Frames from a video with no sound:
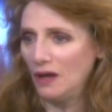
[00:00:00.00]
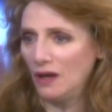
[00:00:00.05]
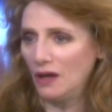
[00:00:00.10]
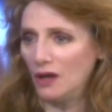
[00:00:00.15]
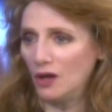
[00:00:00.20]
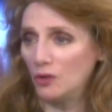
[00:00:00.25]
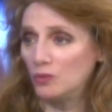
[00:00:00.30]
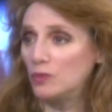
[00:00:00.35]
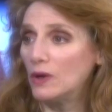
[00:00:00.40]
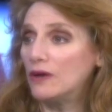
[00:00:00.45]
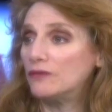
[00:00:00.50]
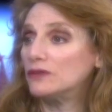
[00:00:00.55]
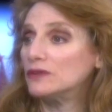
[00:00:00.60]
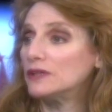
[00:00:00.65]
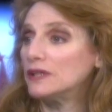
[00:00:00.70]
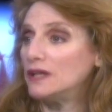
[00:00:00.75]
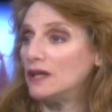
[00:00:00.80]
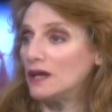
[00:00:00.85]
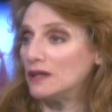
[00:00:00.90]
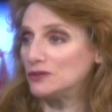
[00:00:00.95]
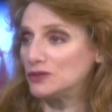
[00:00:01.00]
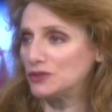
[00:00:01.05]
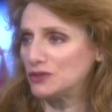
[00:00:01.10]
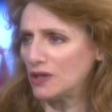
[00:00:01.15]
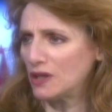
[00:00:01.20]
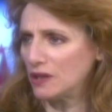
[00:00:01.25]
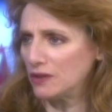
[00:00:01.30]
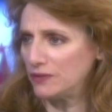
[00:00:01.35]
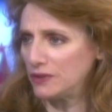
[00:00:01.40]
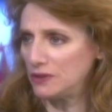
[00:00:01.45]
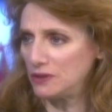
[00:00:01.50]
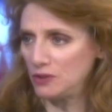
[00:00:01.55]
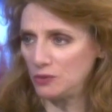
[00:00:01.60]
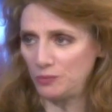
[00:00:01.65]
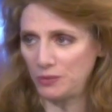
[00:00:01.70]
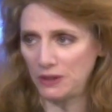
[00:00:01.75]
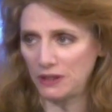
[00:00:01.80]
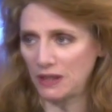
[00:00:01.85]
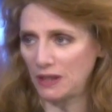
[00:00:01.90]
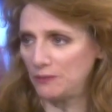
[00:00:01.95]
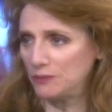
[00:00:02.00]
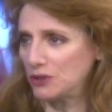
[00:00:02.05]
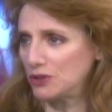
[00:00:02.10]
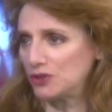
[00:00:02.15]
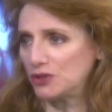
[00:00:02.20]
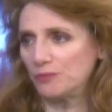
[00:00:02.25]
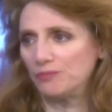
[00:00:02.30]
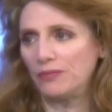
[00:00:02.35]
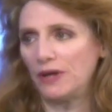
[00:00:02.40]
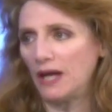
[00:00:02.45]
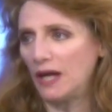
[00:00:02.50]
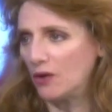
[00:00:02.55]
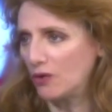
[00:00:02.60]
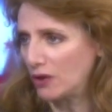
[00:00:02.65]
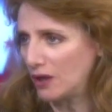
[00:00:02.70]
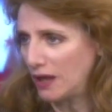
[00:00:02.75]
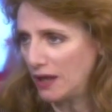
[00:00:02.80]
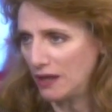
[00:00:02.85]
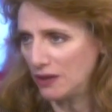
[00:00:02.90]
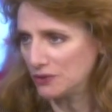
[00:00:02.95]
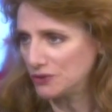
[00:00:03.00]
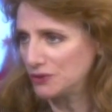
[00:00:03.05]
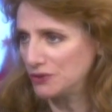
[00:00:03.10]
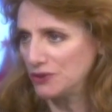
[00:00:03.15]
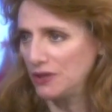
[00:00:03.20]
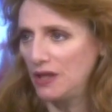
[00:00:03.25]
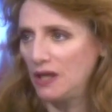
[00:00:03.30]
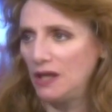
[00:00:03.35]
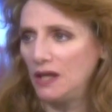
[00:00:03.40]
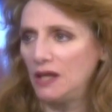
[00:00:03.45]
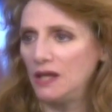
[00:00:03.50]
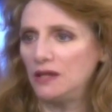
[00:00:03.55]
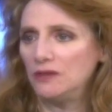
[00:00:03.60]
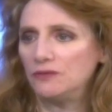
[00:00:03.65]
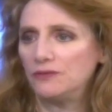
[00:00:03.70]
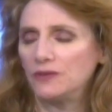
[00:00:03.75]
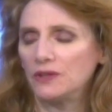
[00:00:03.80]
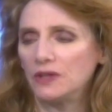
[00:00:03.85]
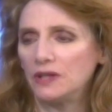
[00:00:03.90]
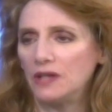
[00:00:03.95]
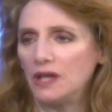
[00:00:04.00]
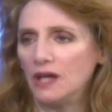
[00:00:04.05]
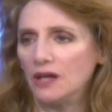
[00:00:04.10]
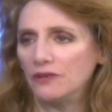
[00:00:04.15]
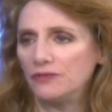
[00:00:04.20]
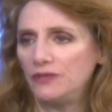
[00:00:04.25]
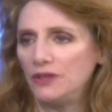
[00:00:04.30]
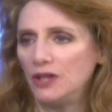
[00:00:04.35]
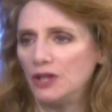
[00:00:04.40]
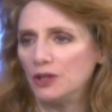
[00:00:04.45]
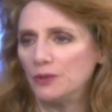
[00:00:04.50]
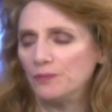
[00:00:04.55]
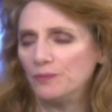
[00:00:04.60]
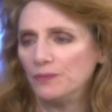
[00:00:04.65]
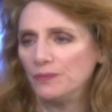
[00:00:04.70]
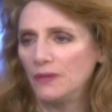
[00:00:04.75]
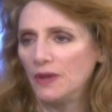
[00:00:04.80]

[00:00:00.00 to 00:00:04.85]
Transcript: Reverend Leon Sullivan, who became such a powerhouse in Philadelphia.